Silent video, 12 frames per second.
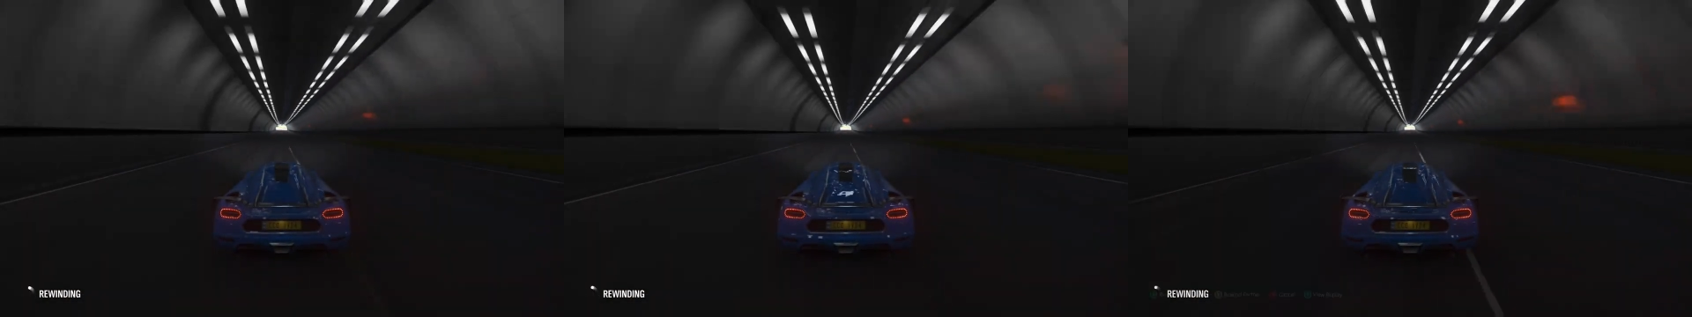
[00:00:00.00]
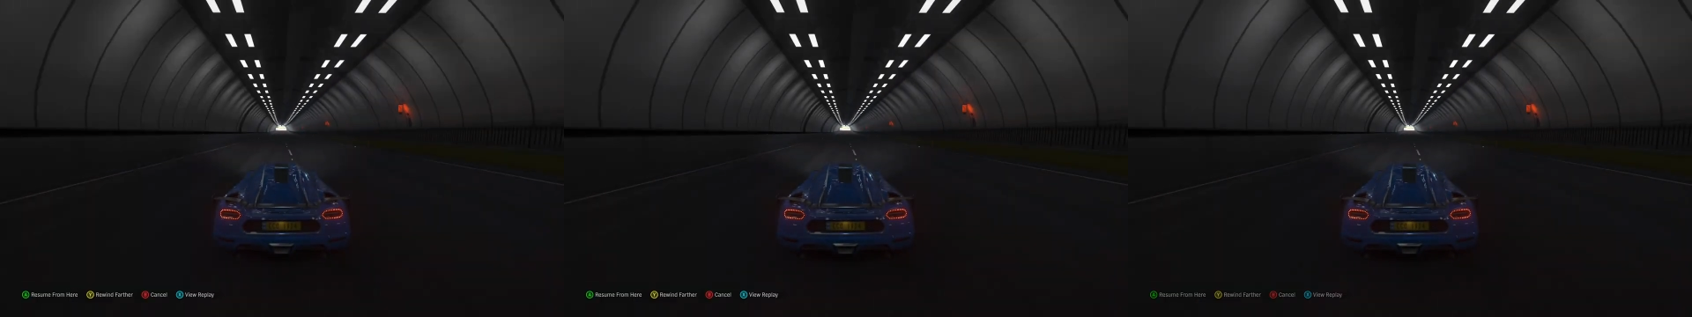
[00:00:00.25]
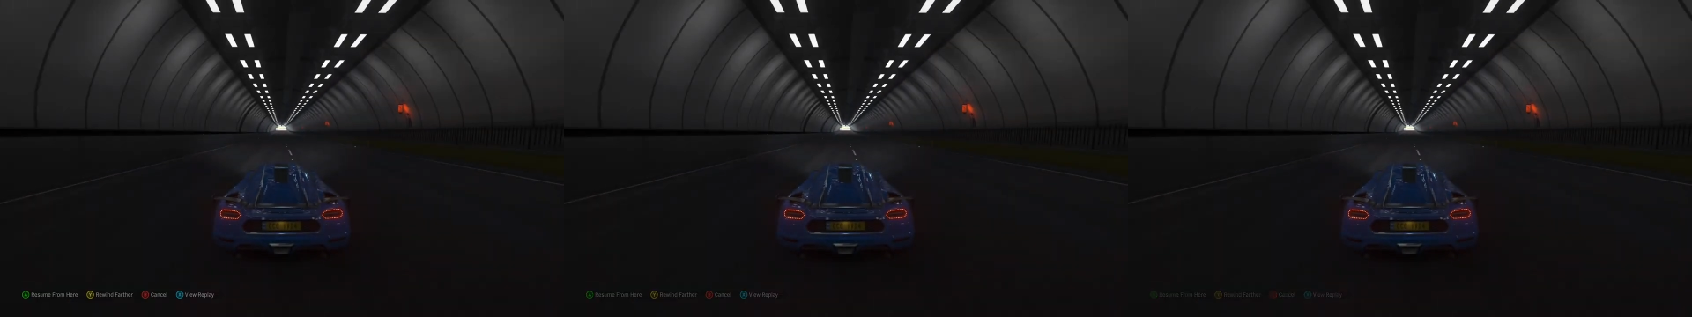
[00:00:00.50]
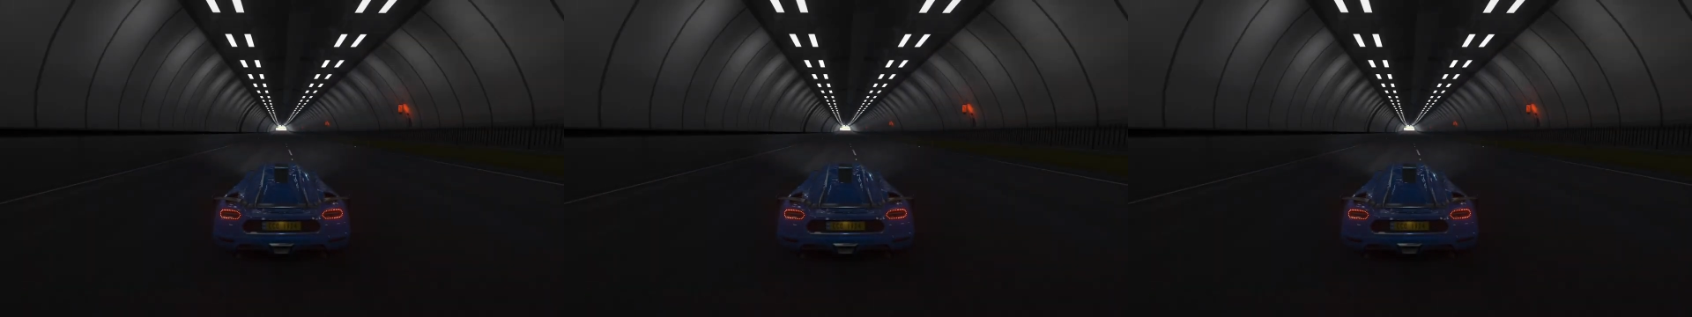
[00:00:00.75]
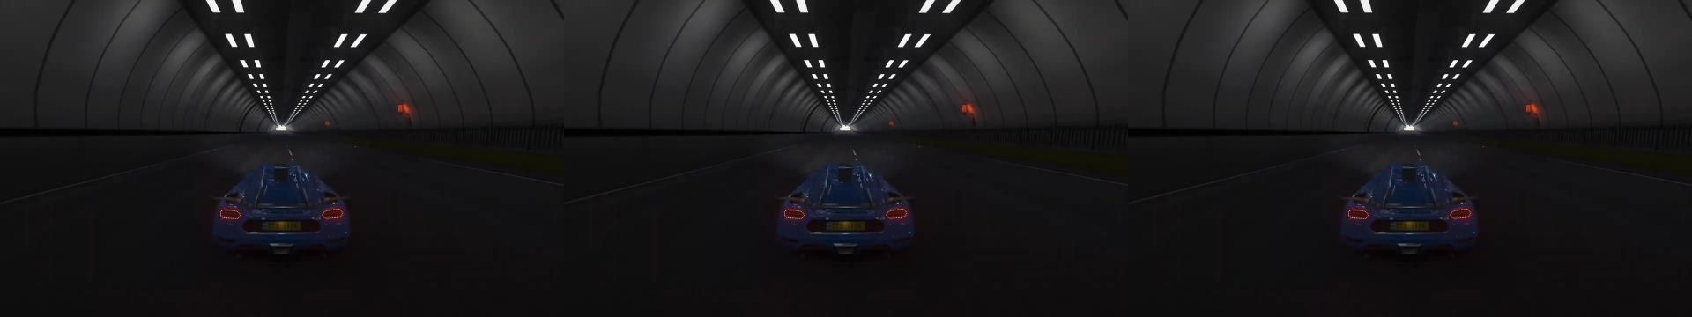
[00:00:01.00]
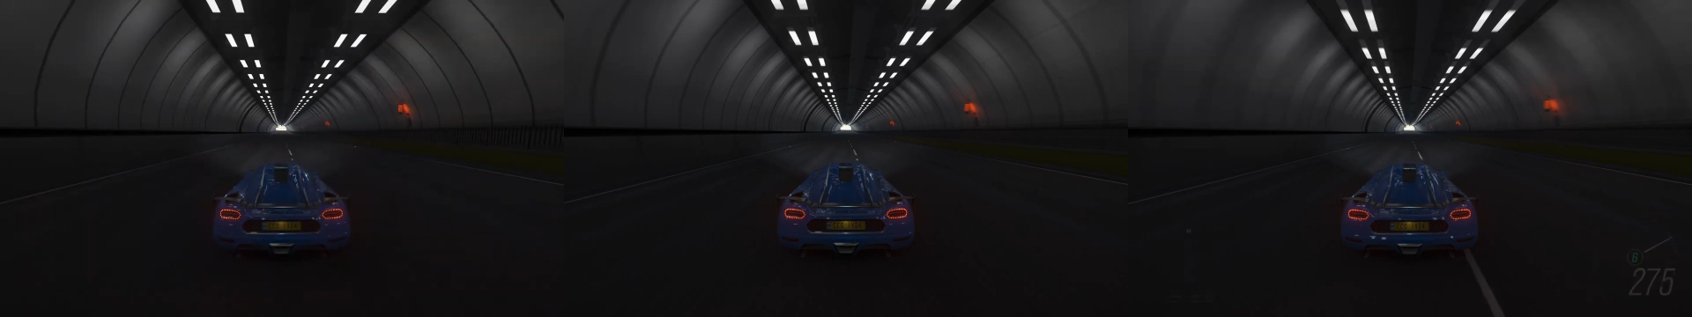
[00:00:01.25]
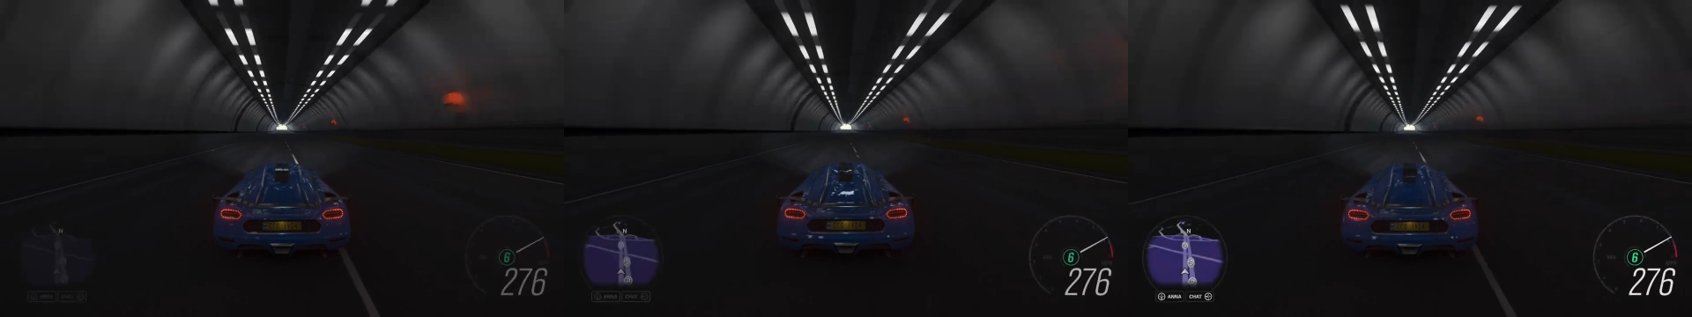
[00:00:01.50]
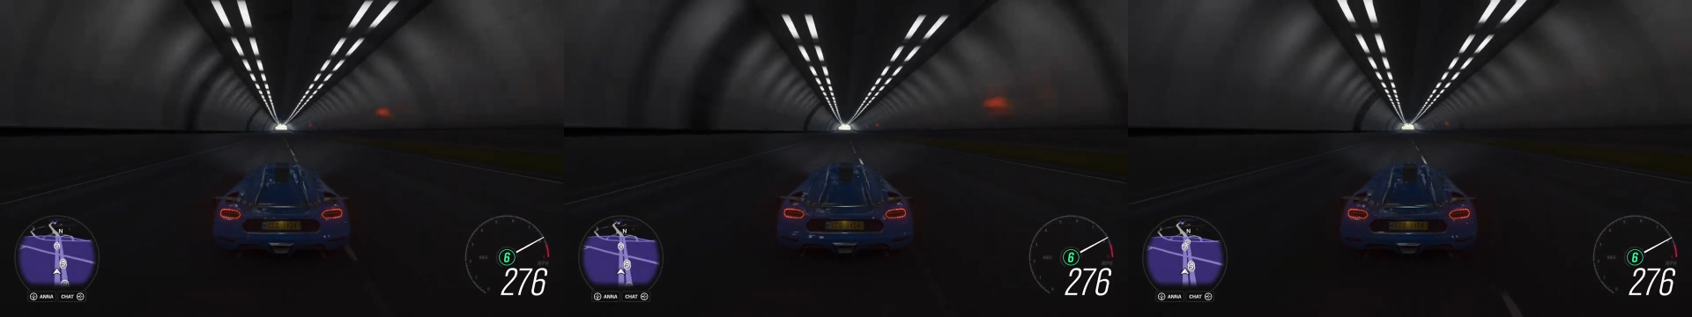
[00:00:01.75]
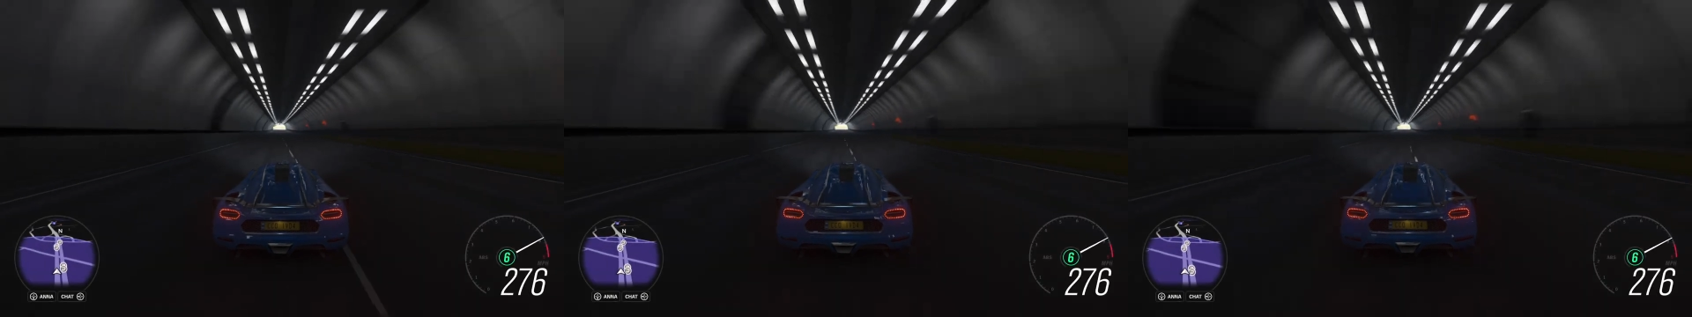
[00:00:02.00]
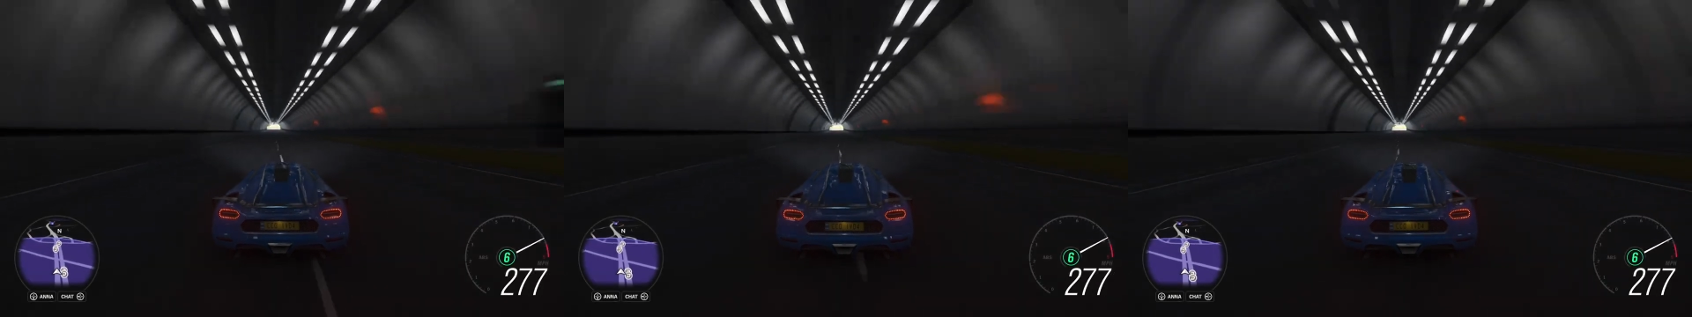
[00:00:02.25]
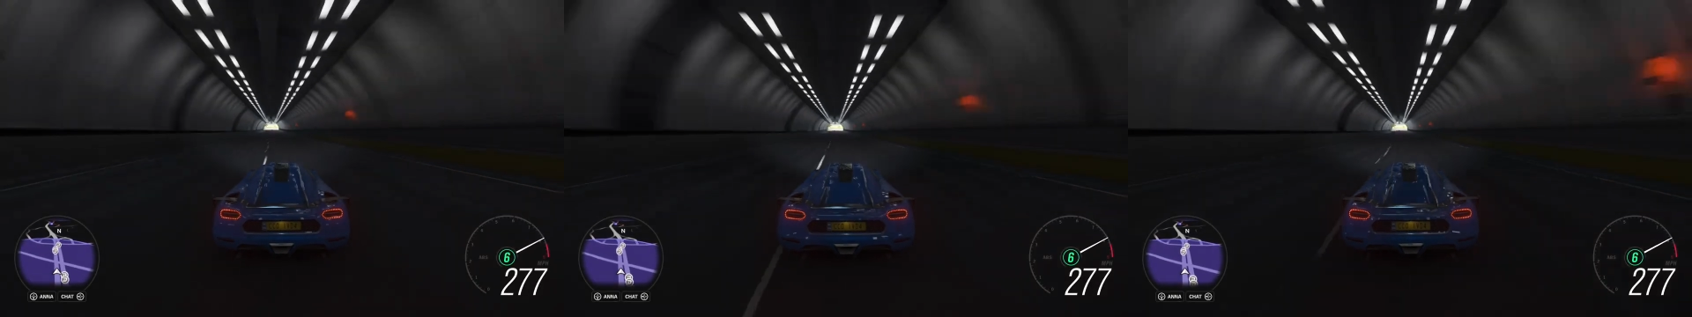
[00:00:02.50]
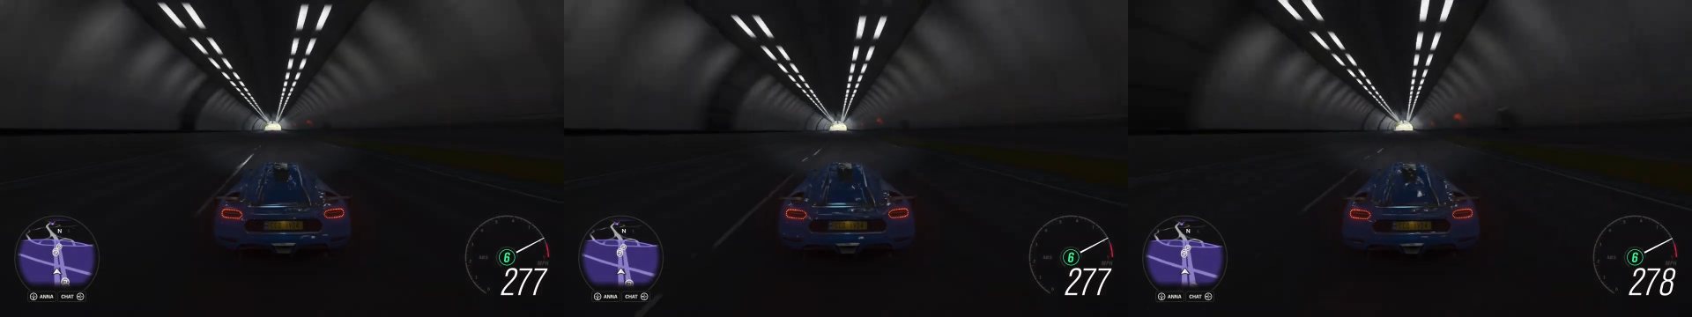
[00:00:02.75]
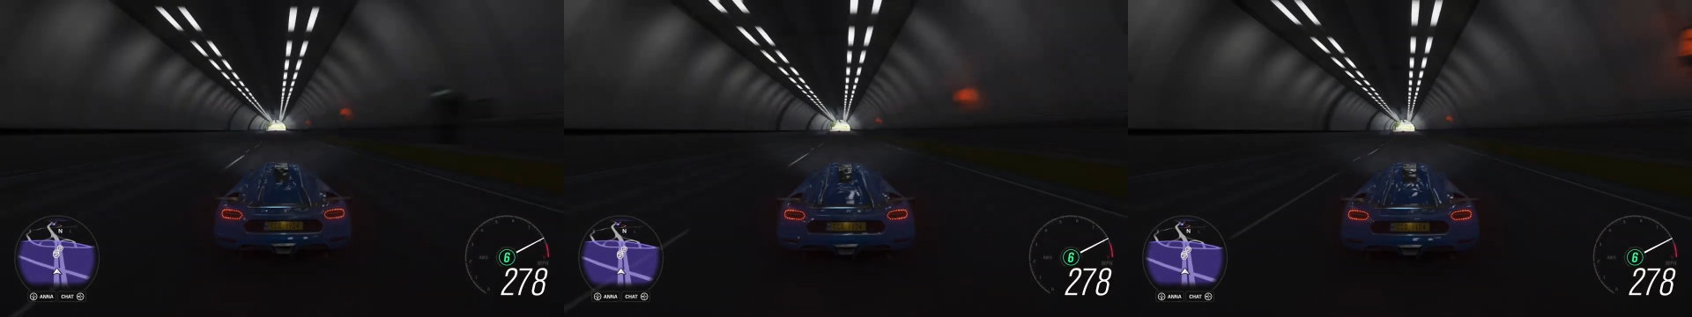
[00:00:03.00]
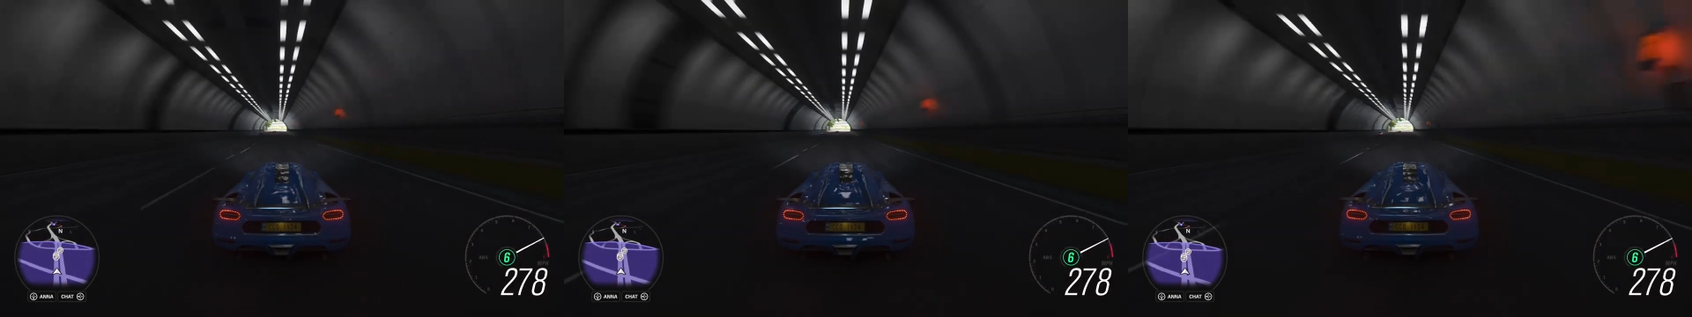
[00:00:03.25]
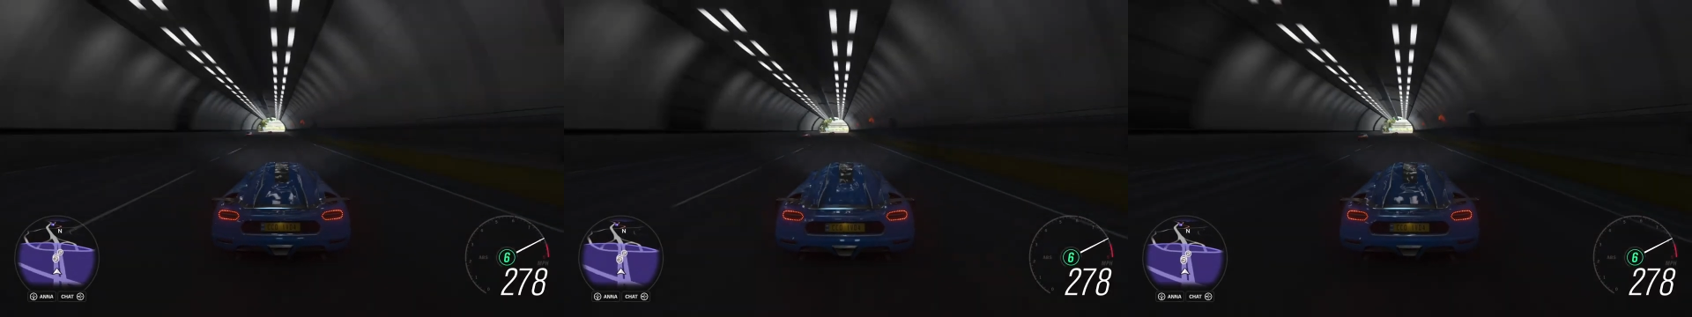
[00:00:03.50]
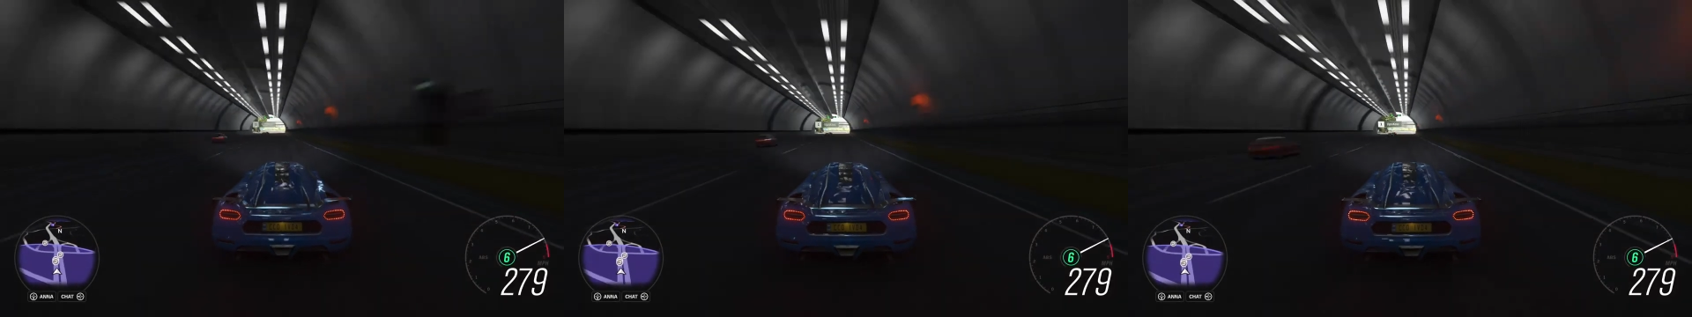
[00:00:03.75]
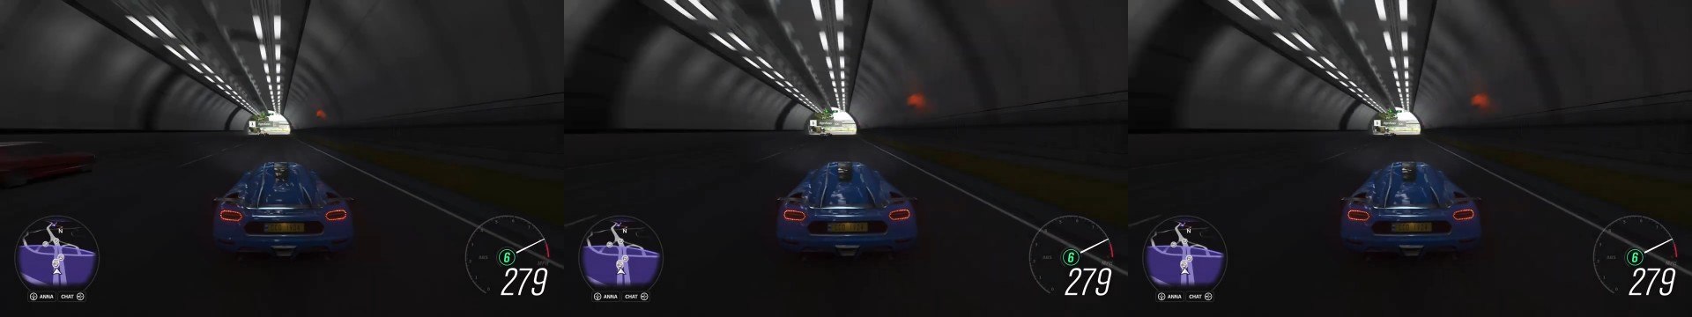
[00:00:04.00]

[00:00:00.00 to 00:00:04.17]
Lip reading: (no speaker visible)